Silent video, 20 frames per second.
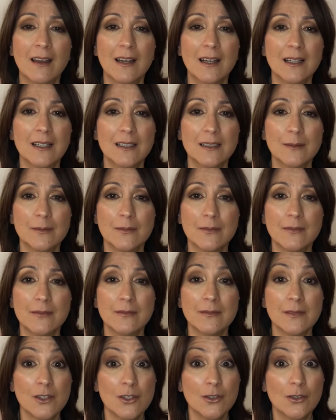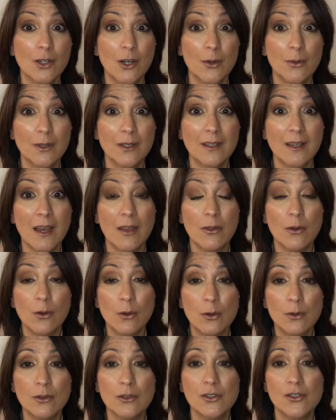to go and gather
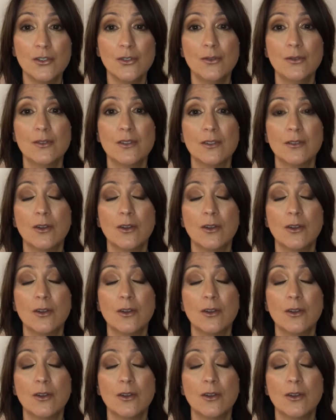all the Jews